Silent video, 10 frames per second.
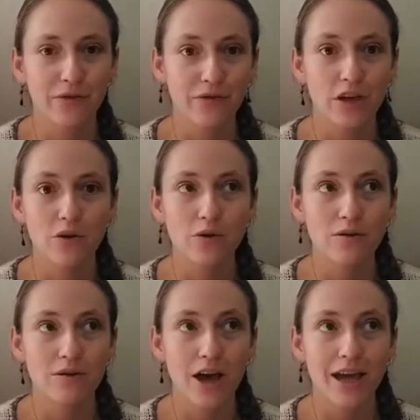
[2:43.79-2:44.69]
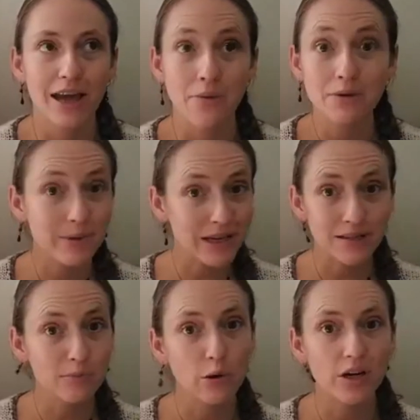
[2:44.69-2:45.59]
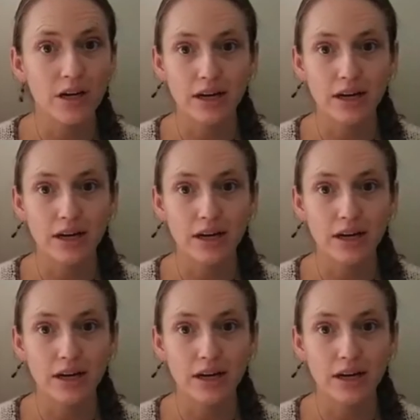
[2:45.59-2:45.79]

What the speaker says: feel like I was being supported.